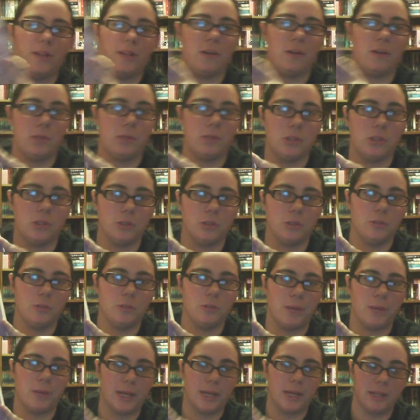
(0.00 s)
Was True by
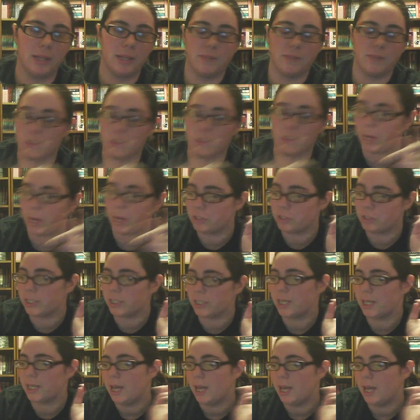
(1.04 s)
Huntley Fitzpatrick.
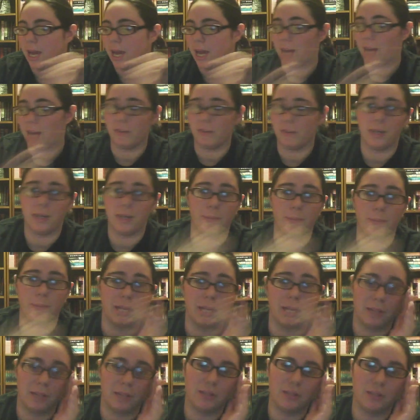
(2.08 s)
I read My
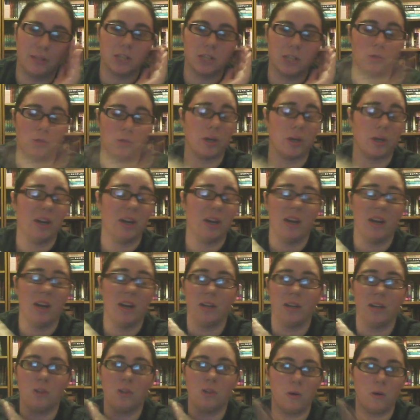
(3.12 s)
Life Next Door,
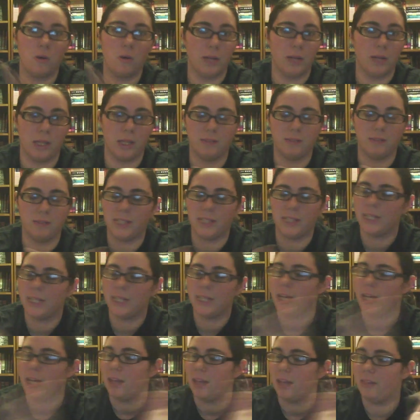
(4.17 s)
totally loved it.
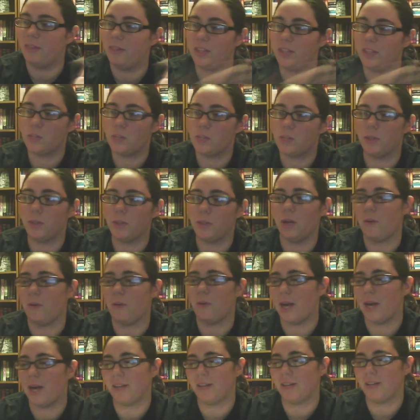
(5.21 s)
This one, though,
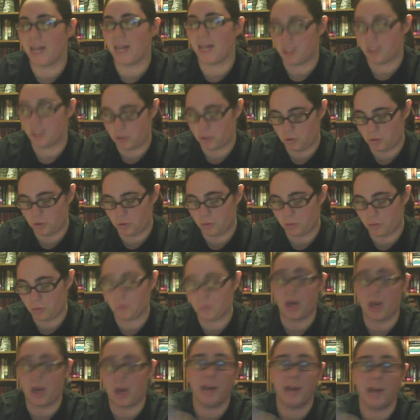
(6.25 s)
I got to
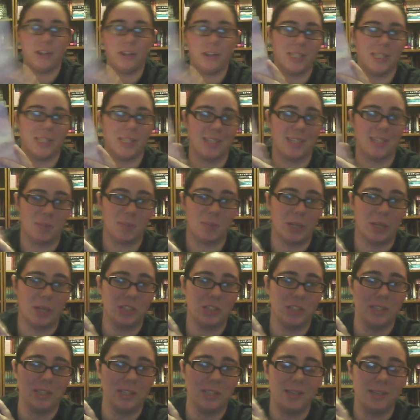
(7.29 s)
106
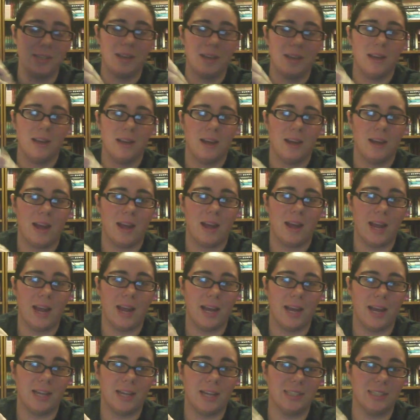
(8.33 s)
pages,
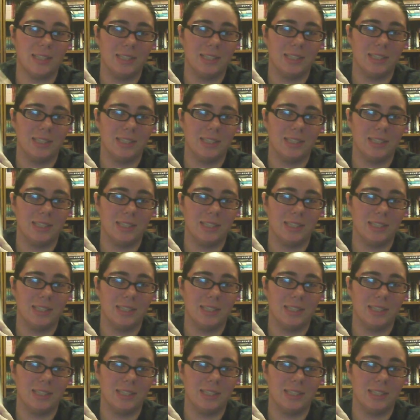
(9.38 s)
and,